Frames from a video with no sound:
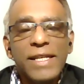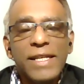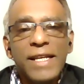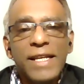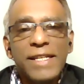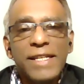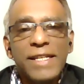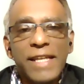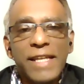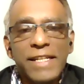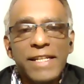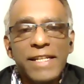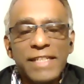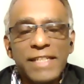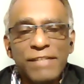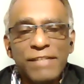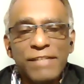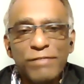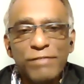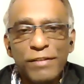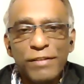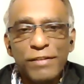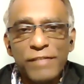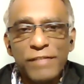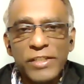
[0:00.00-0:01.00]

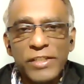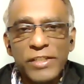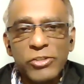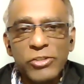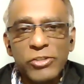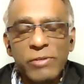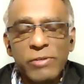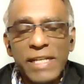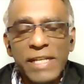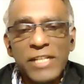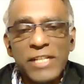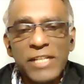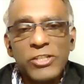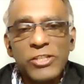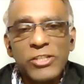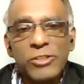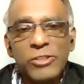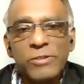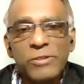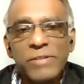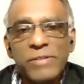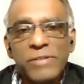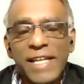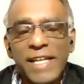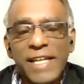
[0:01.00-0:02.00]
1953
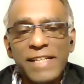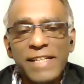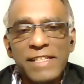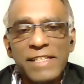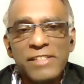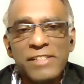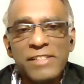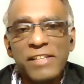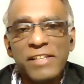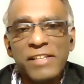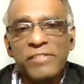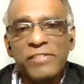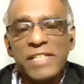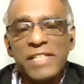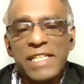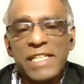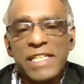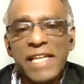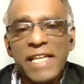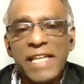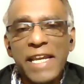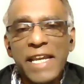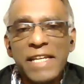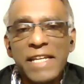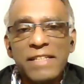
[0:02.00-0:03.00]
to
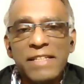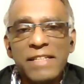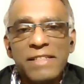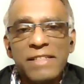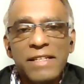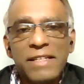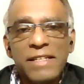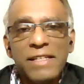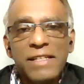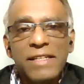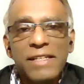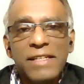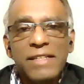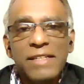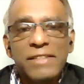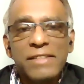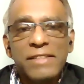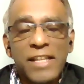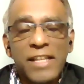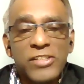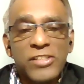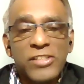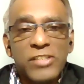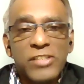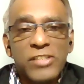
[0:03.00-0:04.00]
1978.
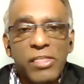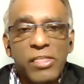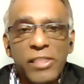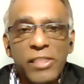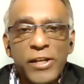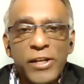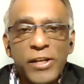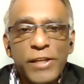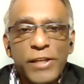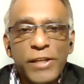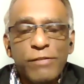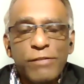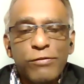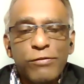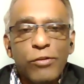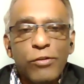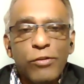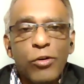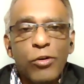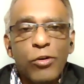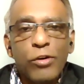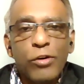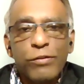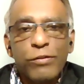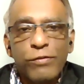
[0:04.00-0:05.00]
That's a
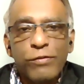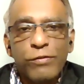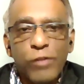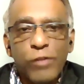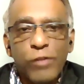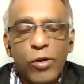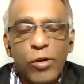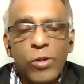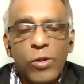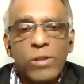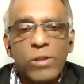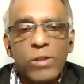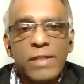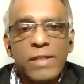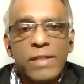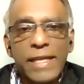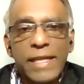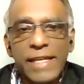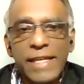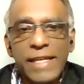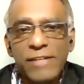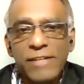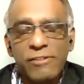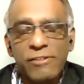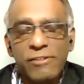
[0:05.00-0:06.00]
34-fold
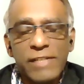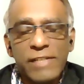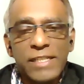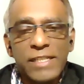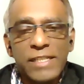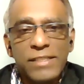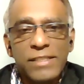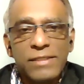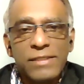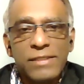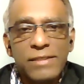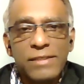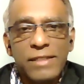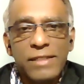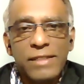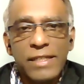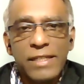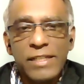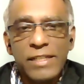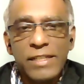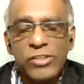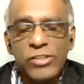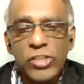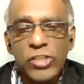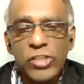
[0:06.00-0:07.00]
increase.
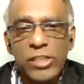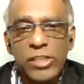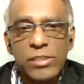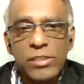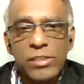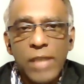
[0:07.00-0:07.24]
It's just